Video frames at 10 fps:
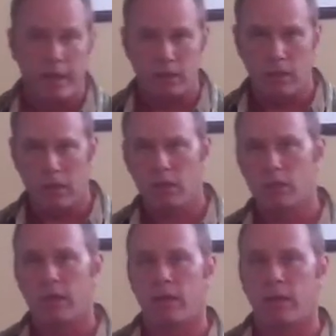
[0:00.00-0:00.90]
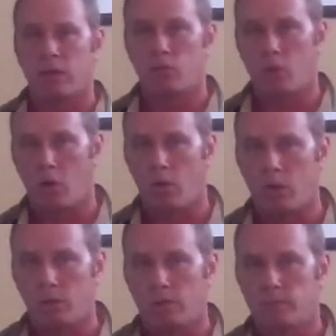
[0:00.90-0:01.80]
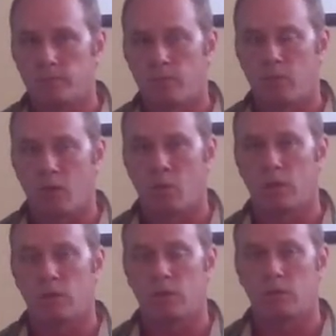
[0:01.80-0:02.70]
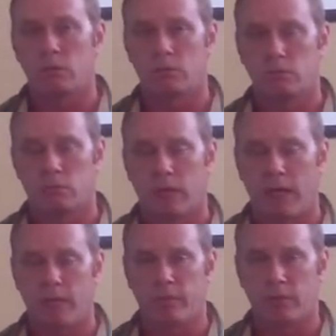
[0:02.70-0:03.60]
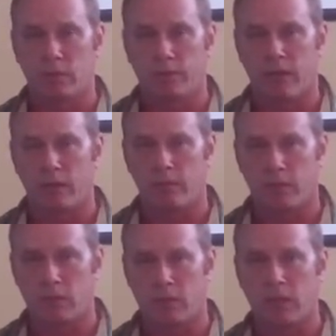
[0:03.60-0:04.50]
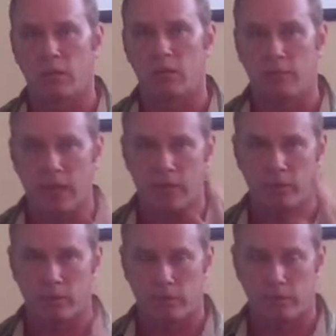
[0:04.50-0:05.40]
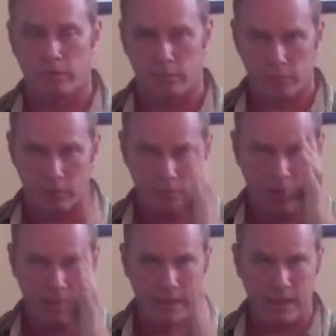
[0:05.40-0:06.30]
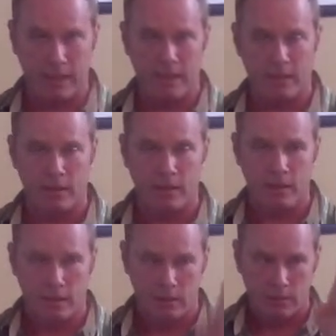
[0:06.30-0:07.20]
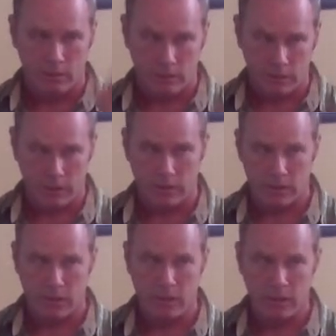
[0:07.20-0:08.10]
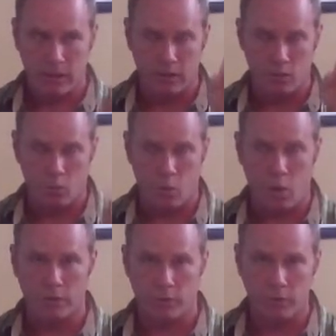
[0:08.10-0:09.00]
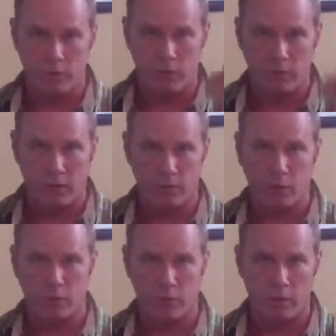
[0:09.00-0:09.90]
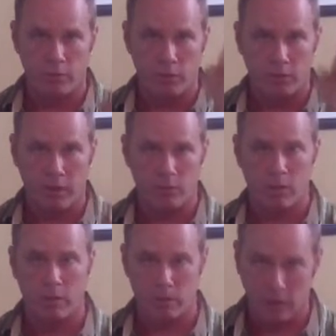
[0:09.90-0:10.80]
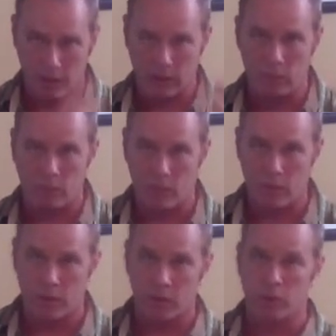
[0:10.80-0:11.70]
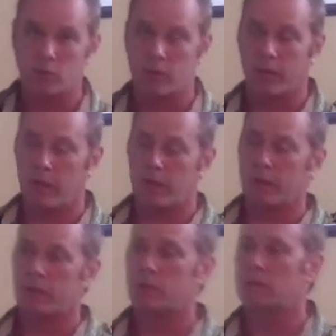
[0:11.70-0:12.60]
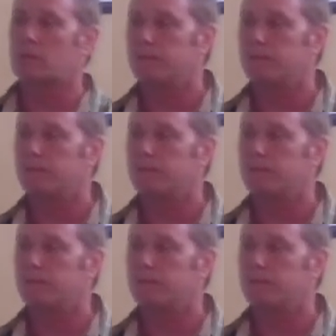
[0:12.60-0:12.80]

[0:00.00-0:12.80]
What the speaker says: It's not going to sound like a roll, but it will help us develop the skill to be able to divide that 60 in 1, 2, 3, 4, 5, 1, 2, 3, 4, 5, 1, and that's what we want to do. So here it is.